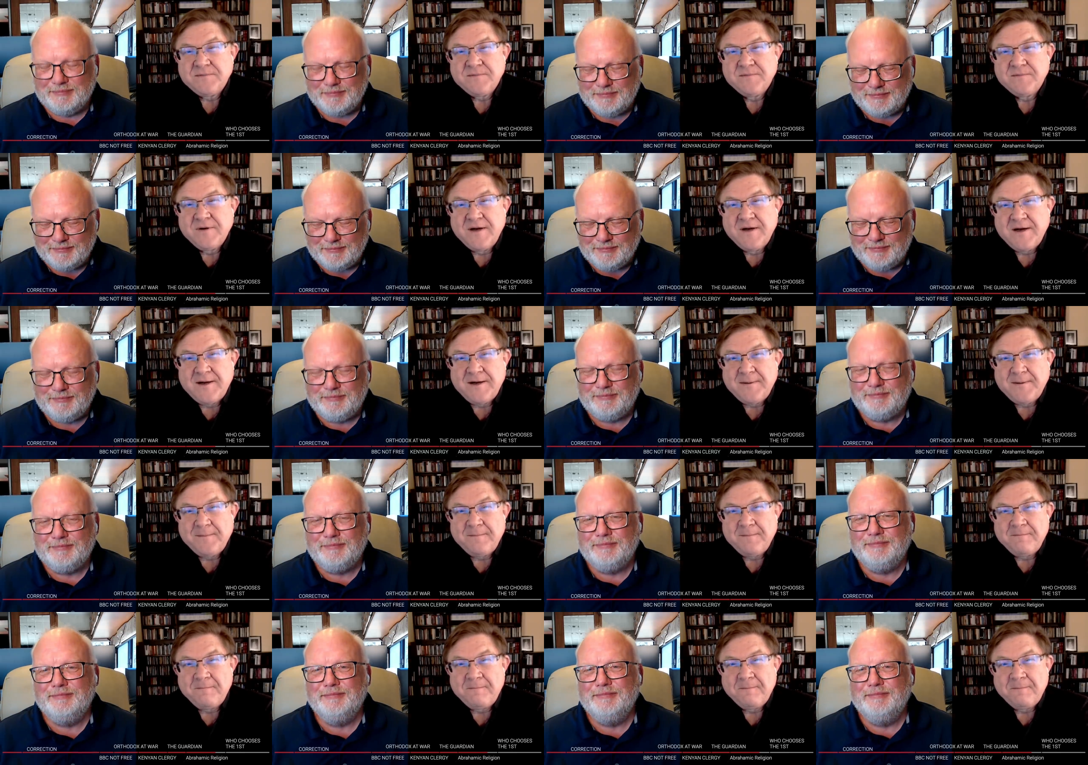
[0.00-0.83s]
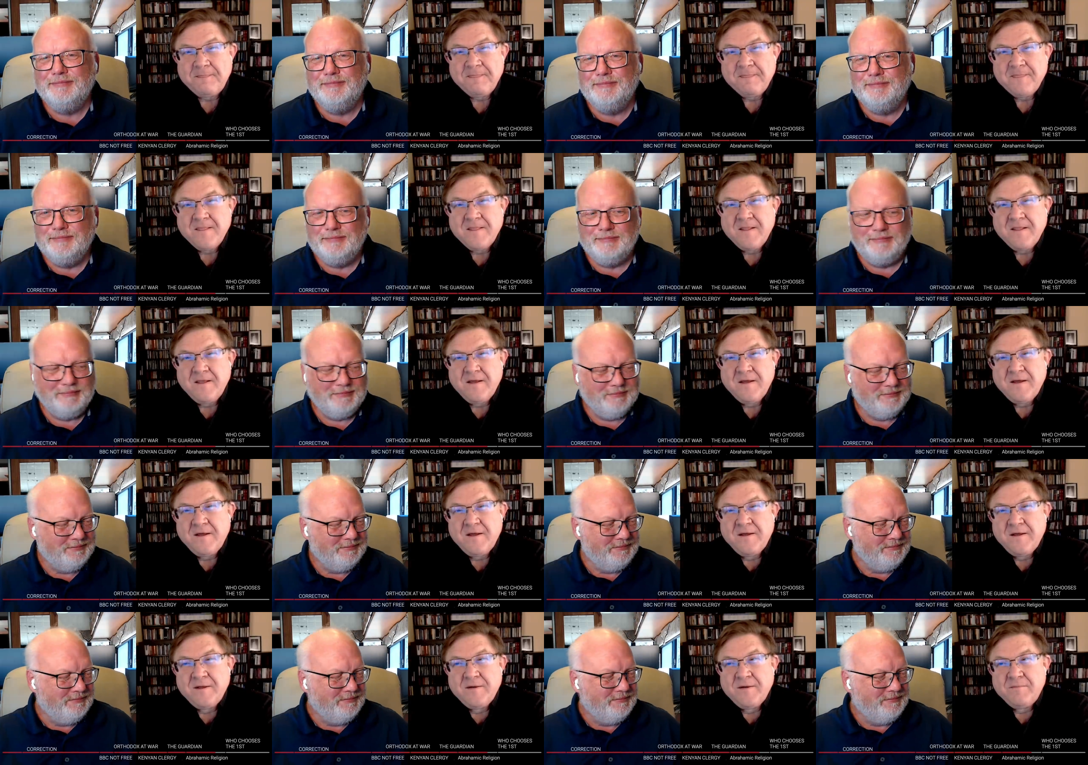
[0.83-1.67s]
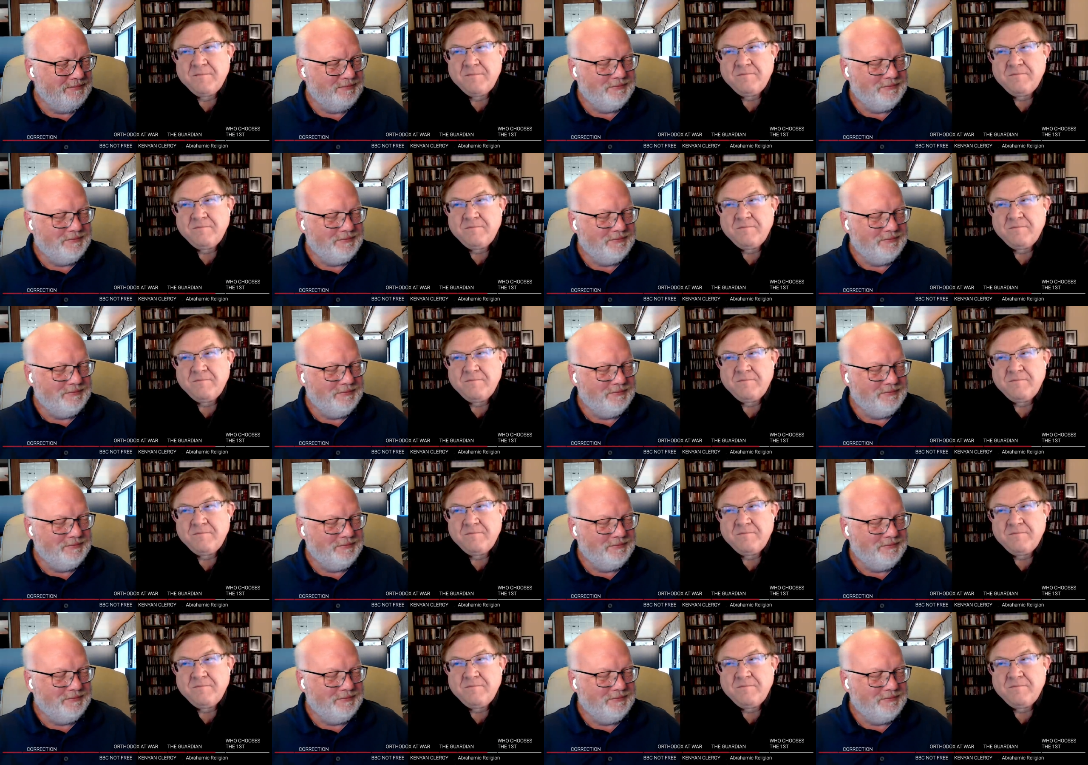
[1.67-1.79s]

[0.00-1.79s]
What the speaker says: (silence)